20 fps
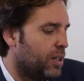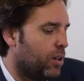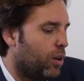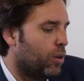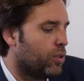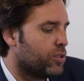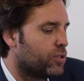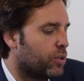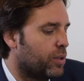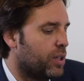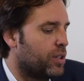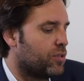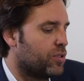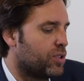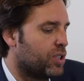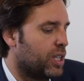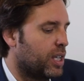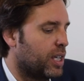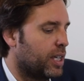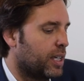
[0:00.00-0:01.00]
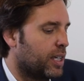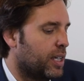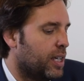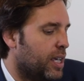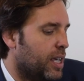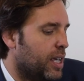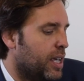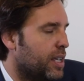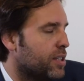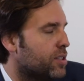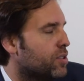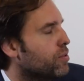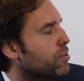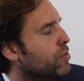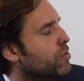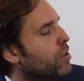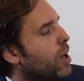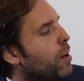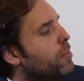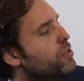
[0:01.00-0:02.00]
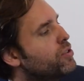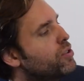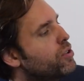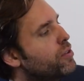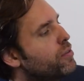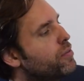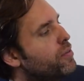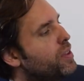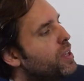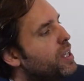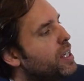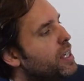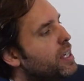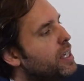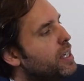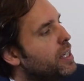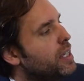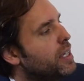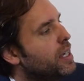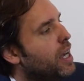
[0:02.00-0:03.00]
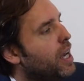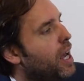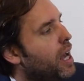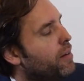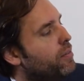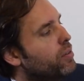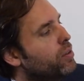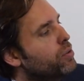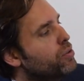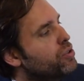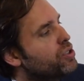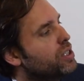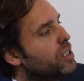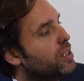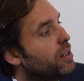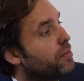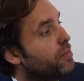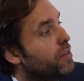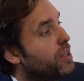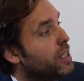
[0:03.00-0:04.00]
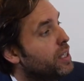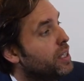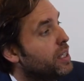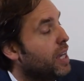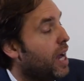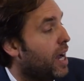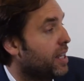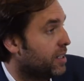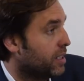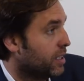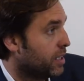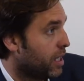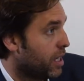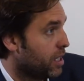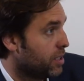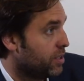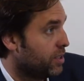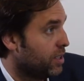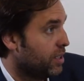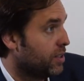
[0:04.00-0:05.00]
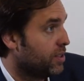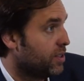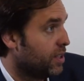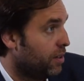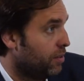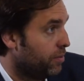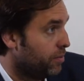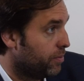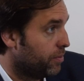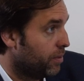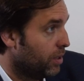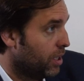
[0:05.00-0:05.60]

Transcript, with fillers: be also interesting is to observe the evolution of the asset class itself.